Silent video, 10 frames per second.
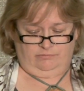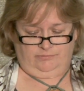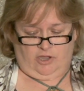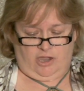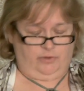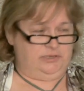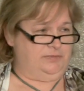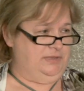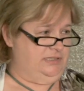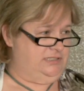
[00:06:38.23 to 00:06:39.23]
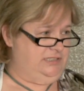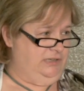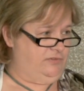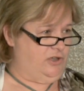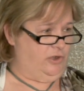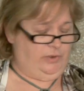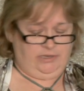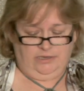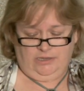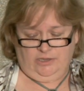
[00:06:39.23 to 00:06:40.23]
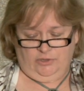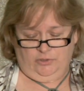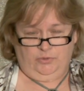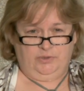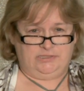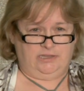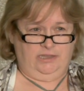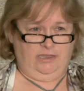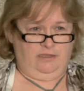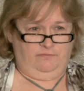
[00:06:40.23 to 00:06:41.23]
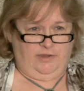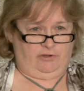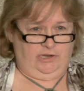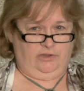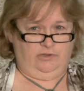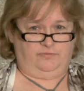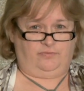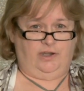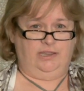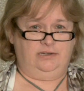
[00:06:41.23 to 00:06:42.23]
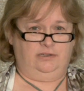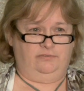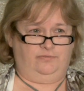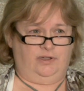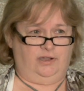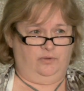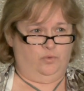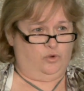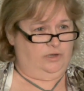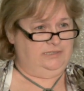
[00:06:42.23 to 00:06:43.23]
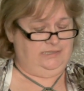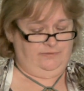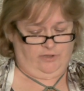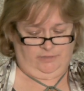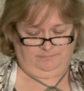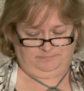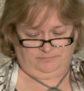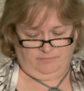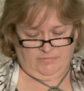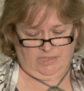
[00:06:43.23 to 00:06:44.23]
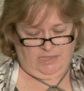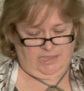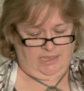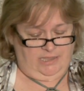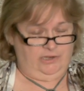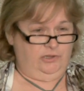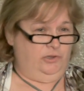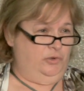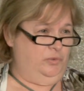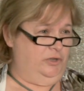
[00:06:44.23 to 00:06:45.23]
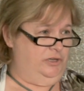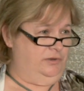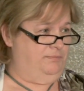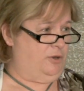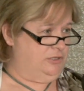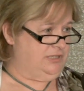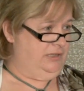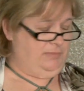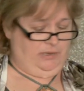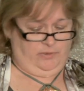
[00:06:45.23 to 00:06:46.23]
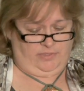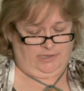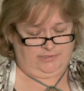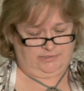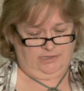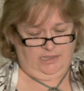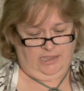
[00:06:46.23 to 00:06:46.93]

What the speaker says: Congressman Steve Cohen, who was a very good friend of Warren Zevon, and who would personally meet with us.